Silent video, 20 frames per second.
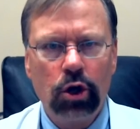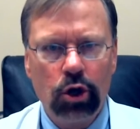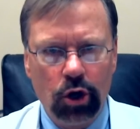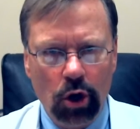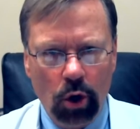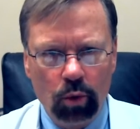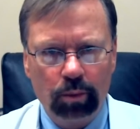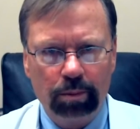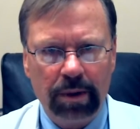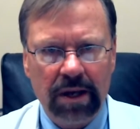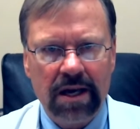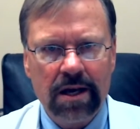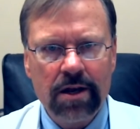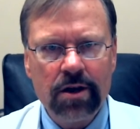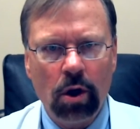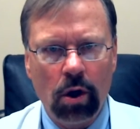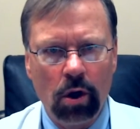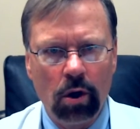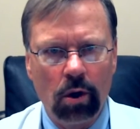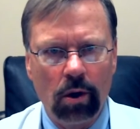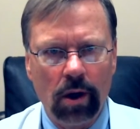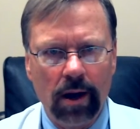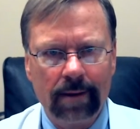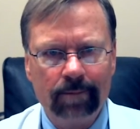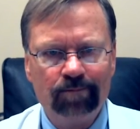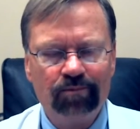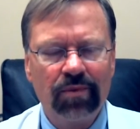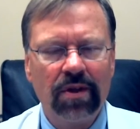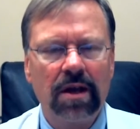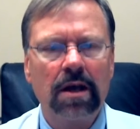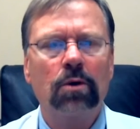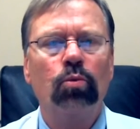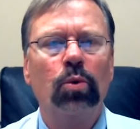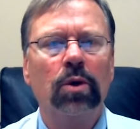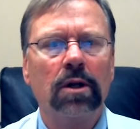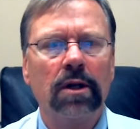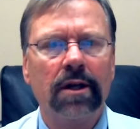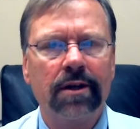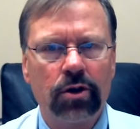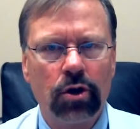Don't be in a hurry. It
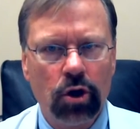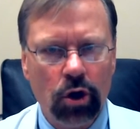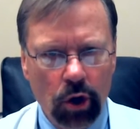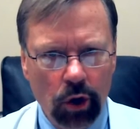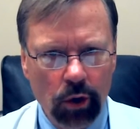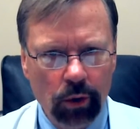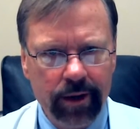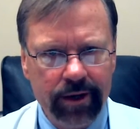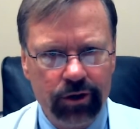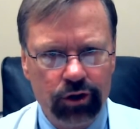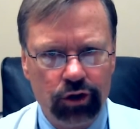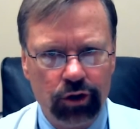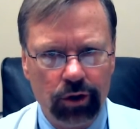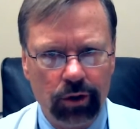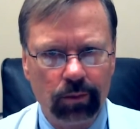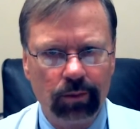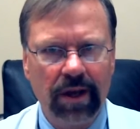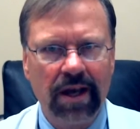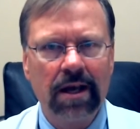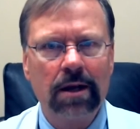will encourage you